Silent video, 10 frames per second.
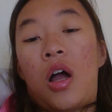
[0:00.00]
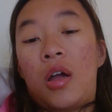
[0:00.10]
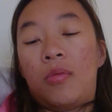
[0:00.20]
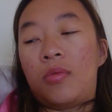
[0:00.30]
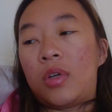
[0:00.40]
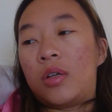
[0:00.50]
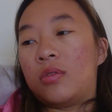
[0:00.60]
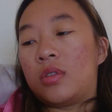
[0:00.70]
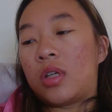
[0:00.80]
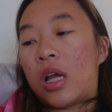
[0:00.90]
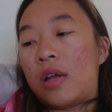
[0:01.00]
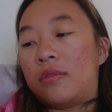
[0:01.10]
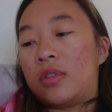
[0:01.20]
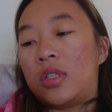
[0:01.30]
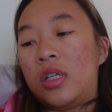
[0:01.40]
I'm I was
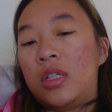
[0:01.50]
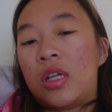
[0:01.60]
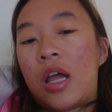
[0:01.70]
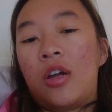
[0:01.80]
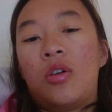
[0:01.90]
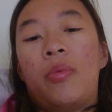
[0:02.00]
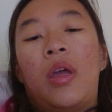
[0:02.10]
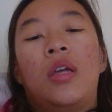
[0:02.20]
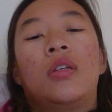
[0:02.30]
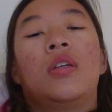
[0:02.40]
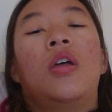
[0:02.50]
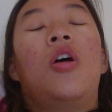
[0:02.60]
I've seen Outer Banks